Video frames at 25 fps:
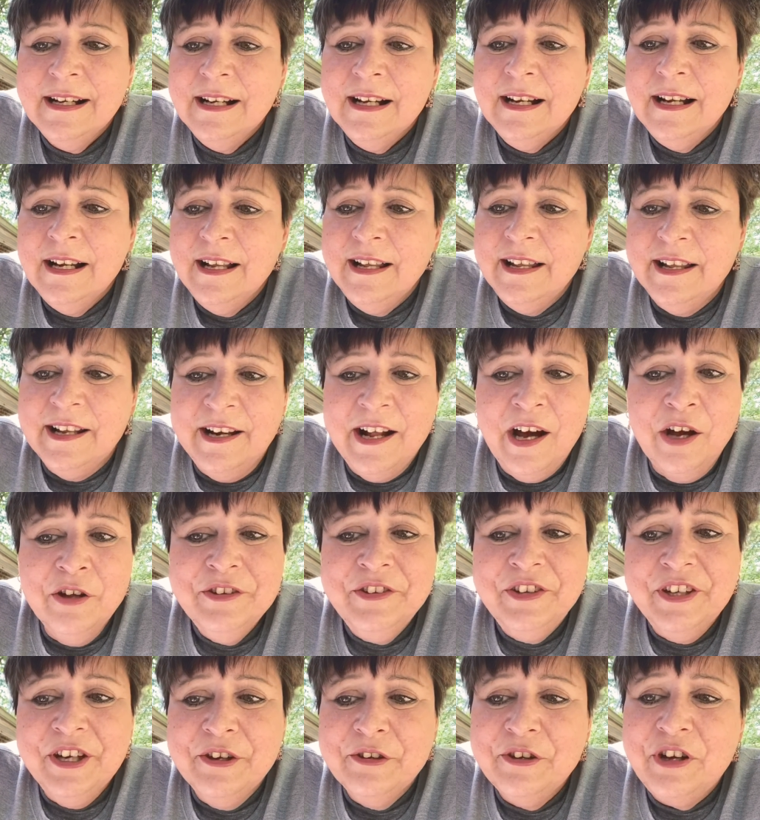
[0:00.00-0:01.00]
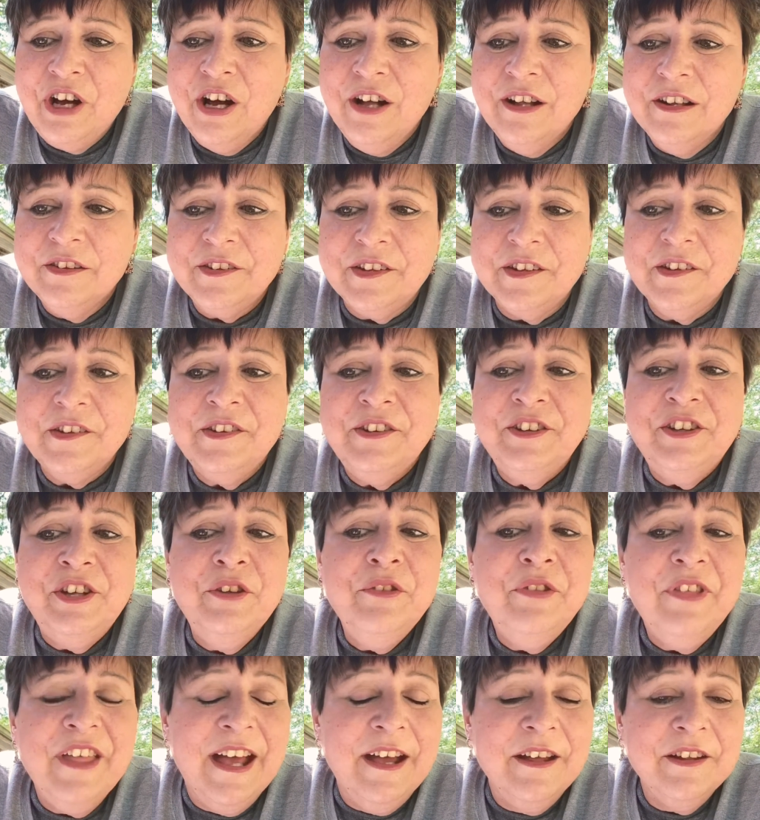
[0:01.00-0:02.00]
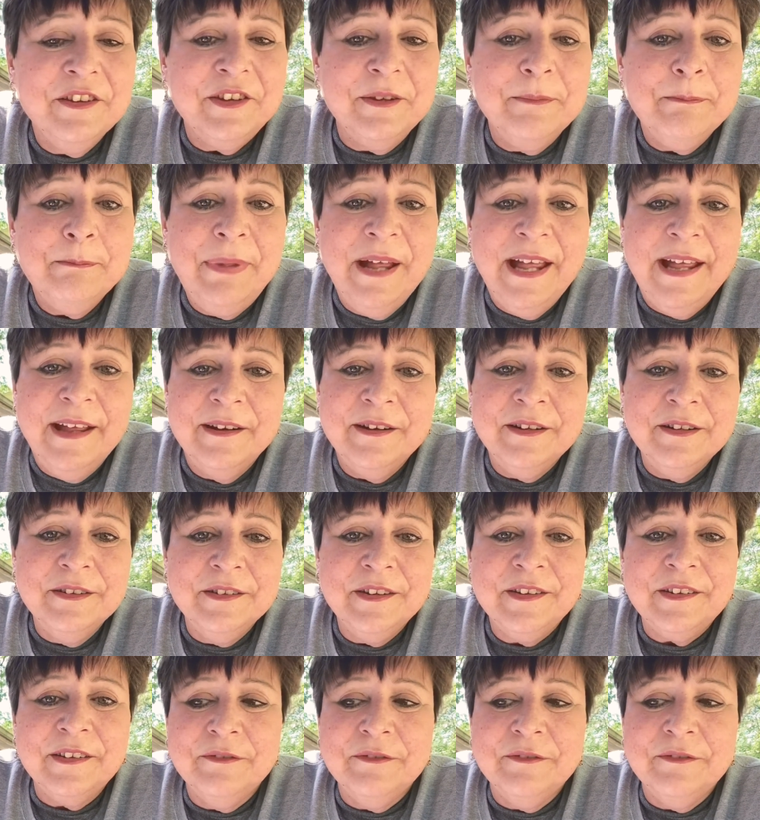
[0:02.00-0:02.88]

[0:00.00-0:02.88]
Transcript: It also causes 2,000 pounds